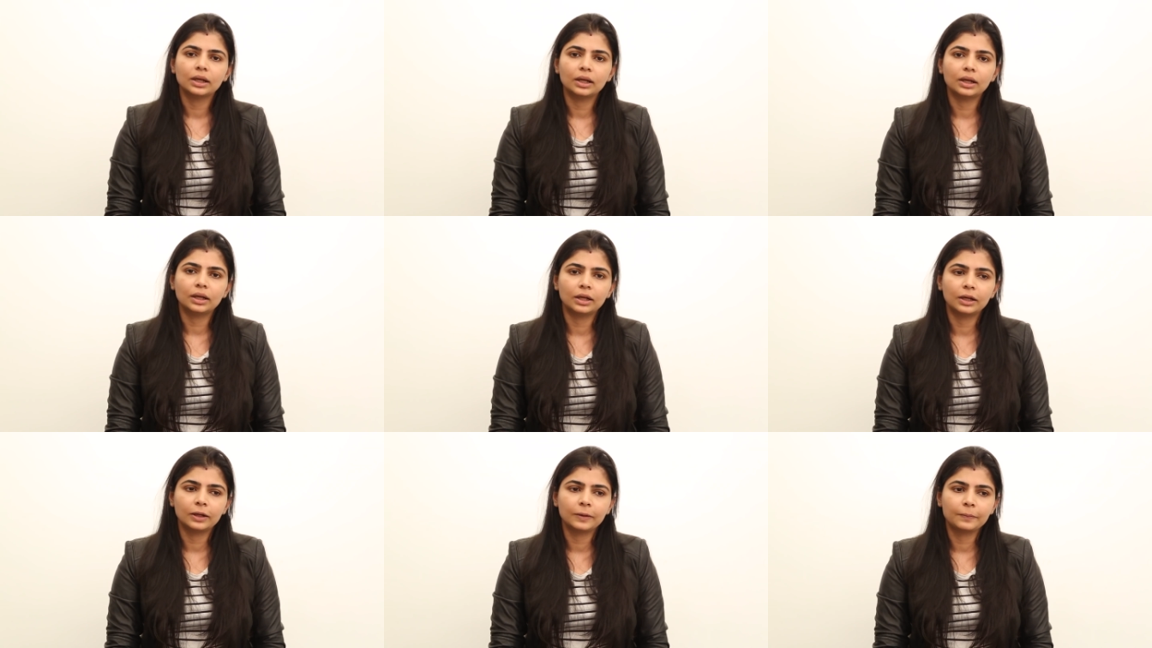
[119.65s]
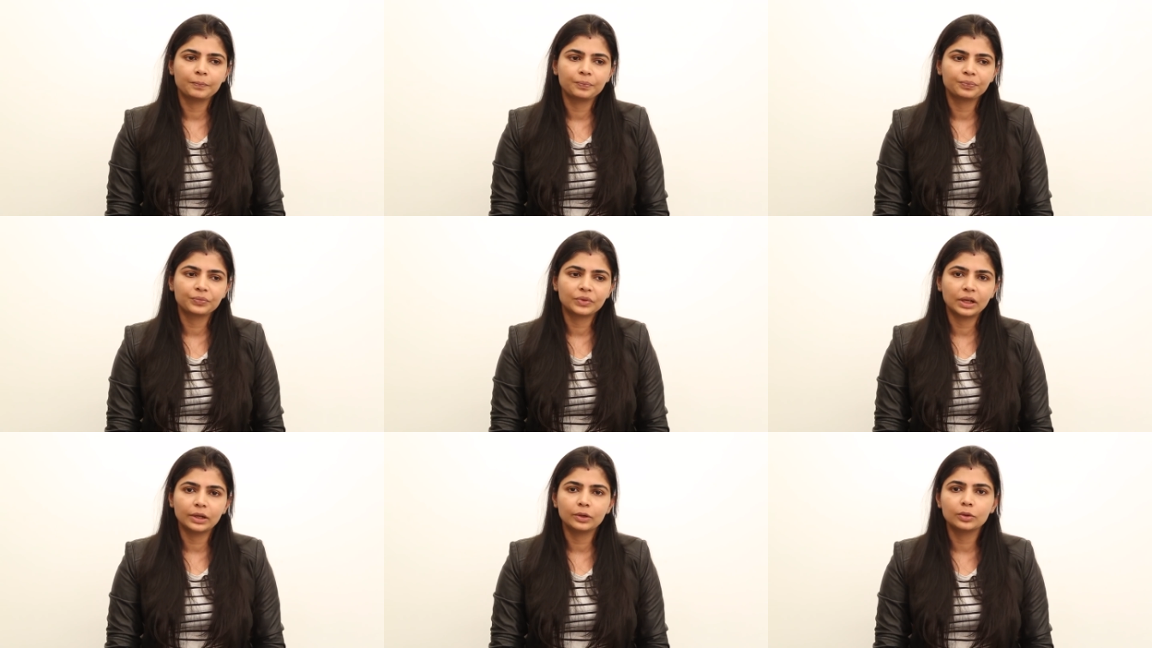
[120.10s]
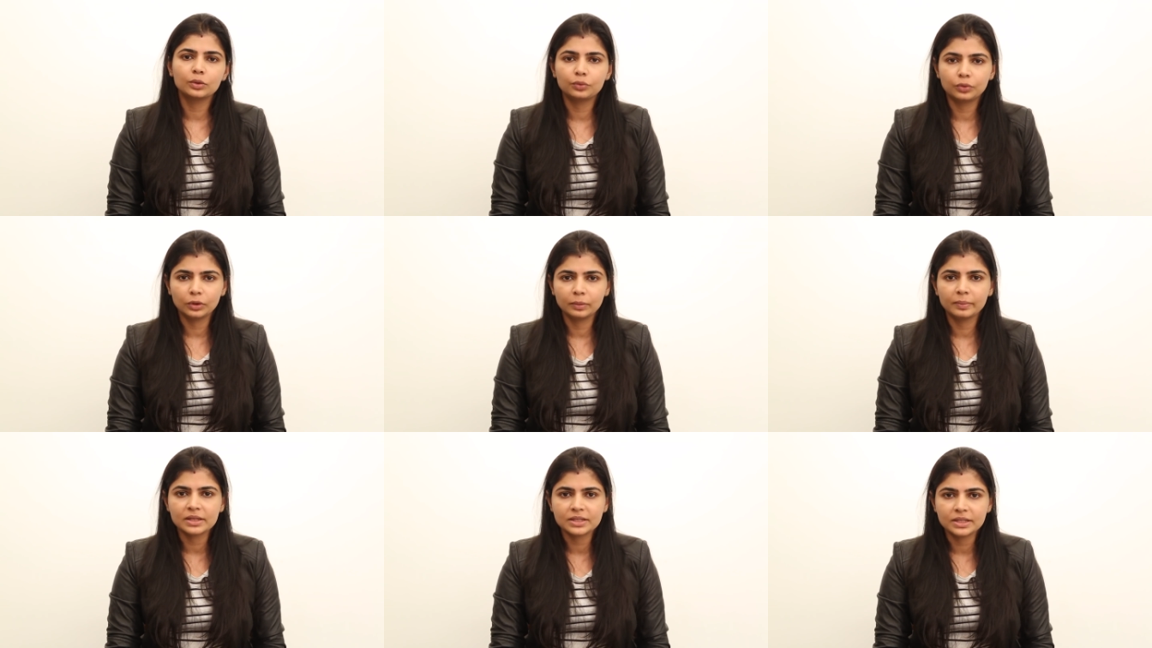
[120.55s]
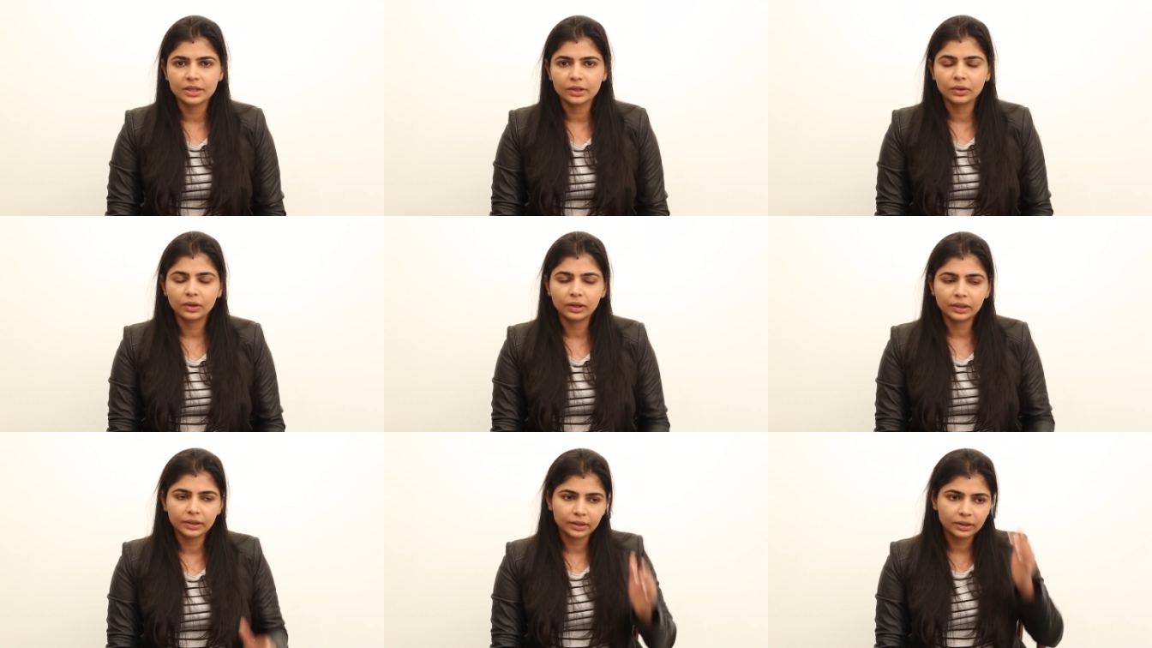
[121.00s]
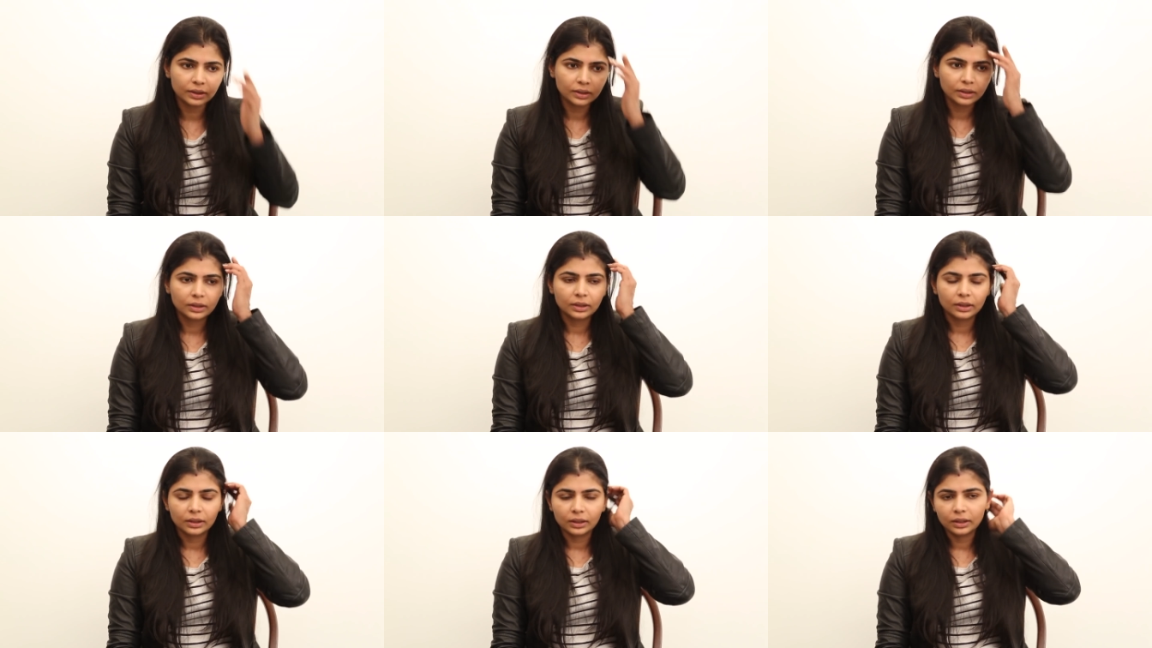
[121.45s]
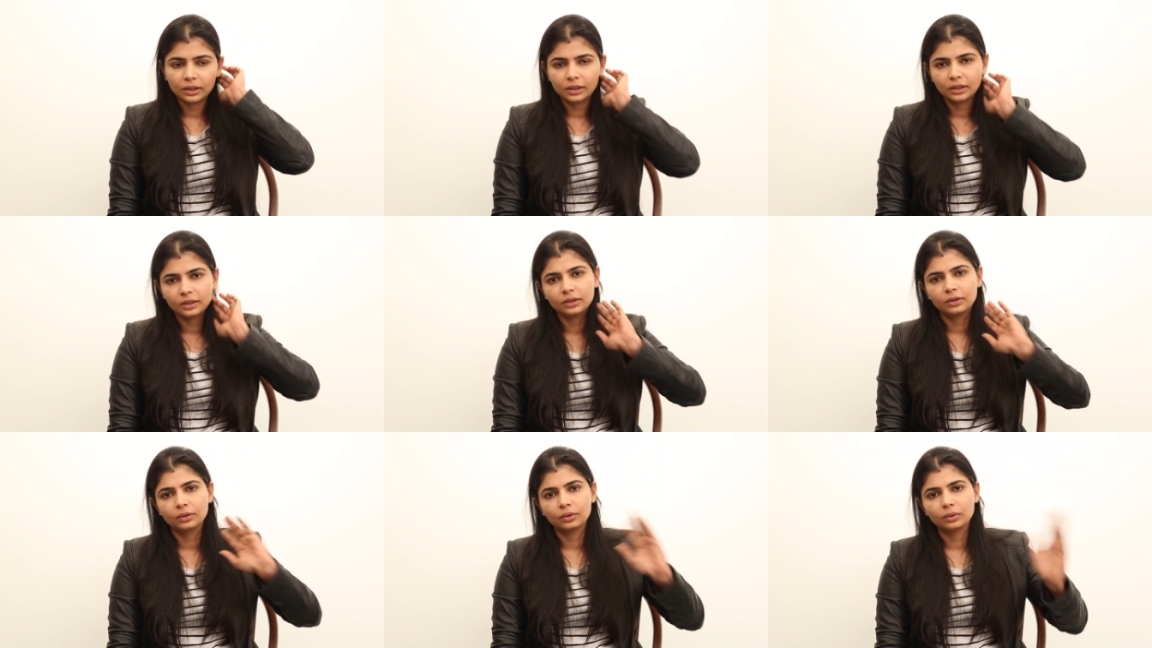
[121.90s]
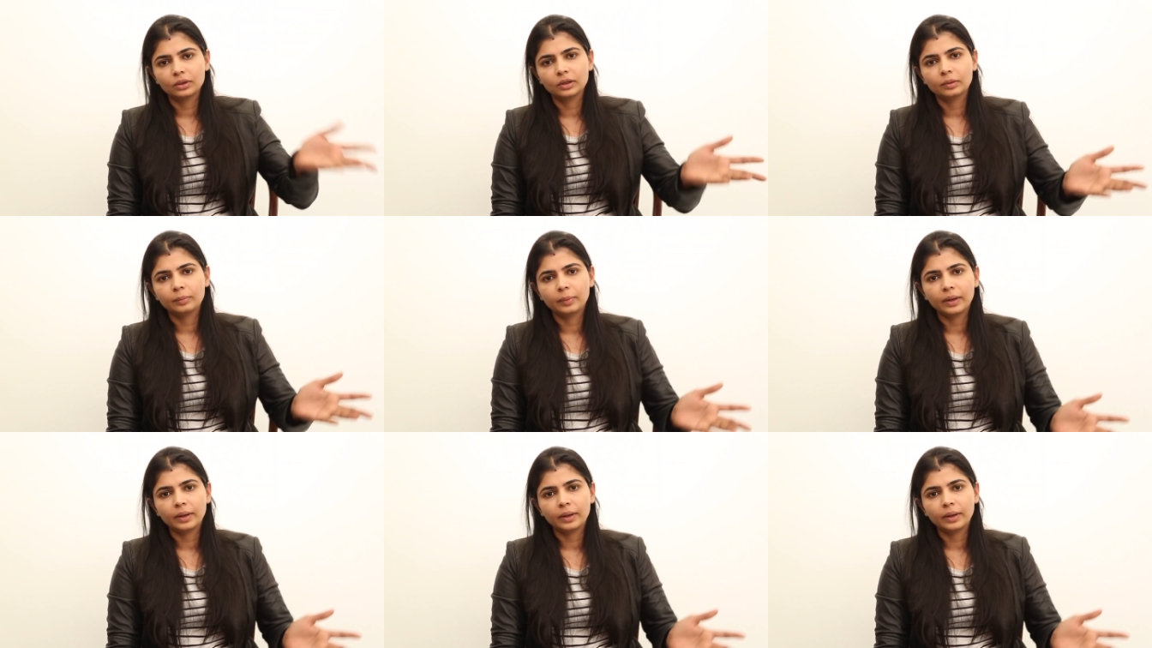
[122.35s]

um, Telugu film as they call it uh, in local